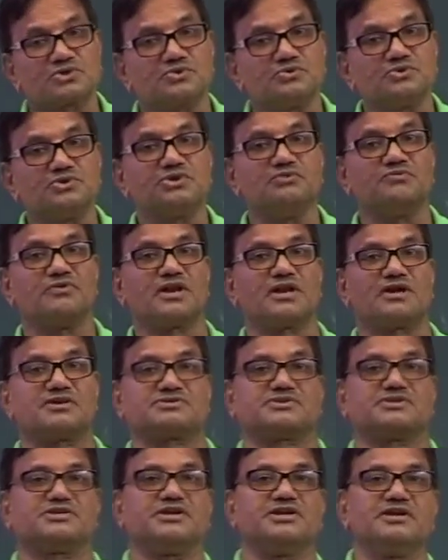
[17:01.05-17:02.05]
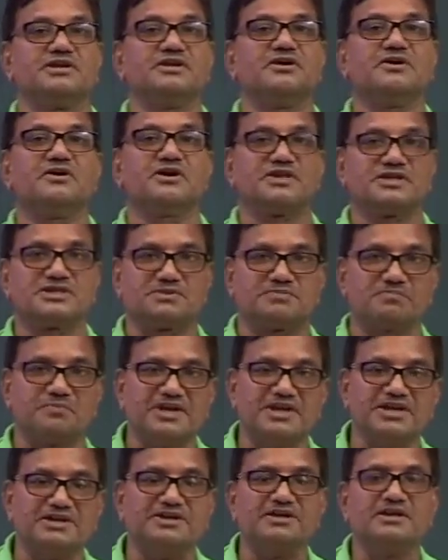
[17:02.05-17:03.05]
to the velocity or a
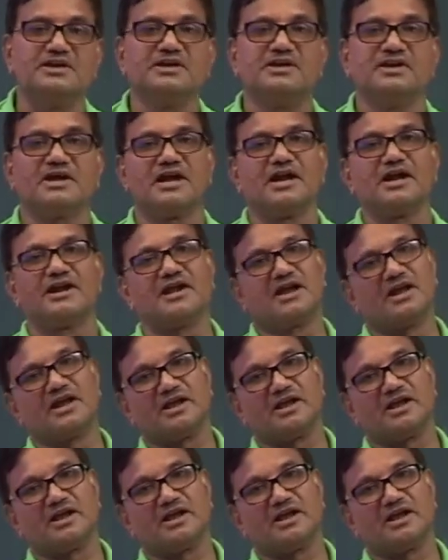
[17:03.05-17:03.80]
speed and